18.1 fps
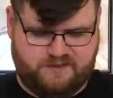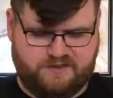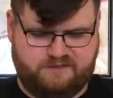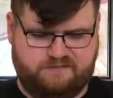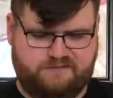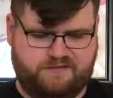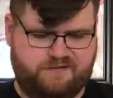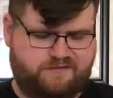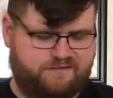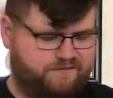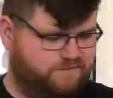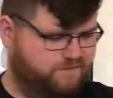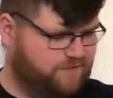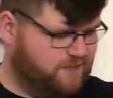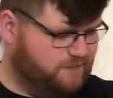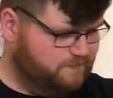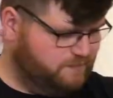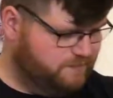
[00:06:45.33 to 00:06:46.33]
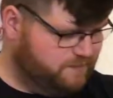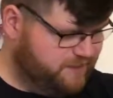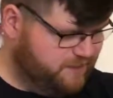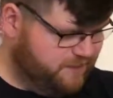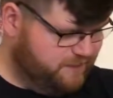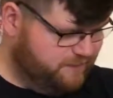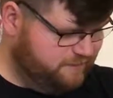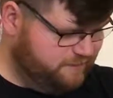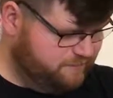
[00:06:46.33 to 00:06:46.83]
you flop them
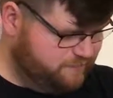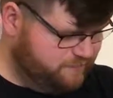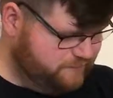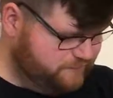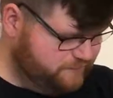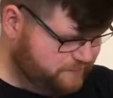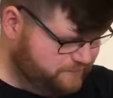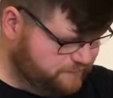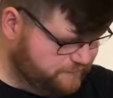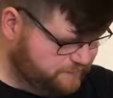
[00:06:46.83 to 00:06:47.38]
down.